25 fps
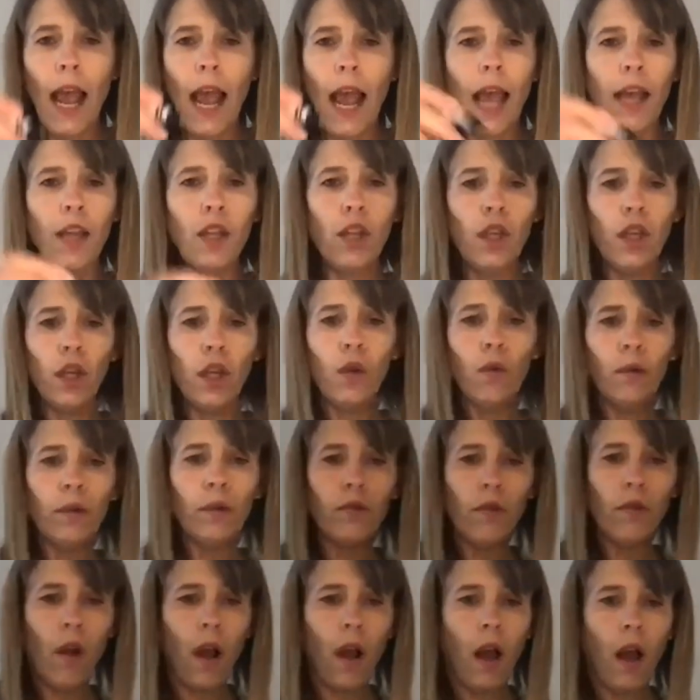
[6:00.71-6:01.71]
and you will
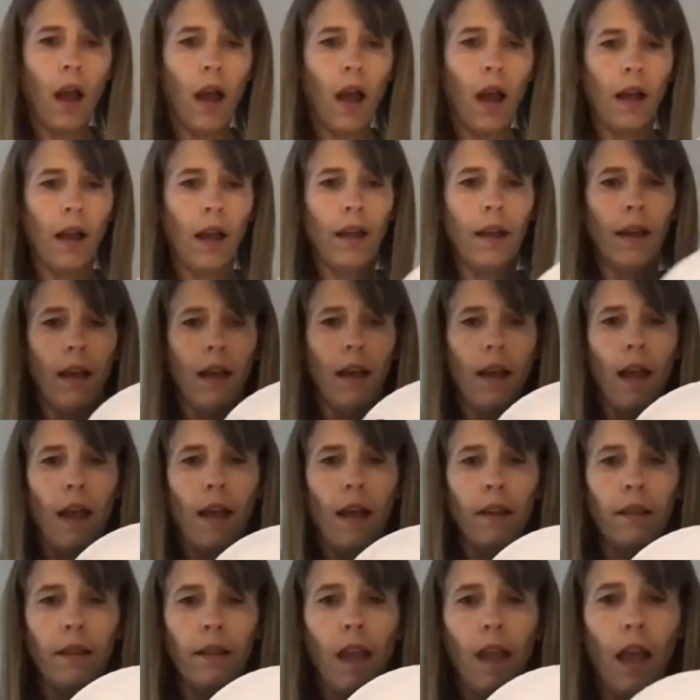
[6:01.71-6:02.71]
draw
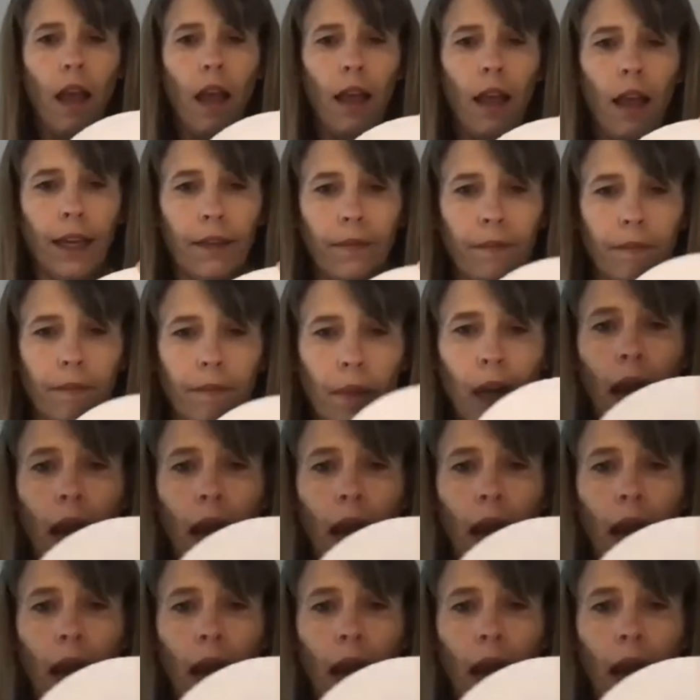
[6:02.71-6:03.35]
a line. And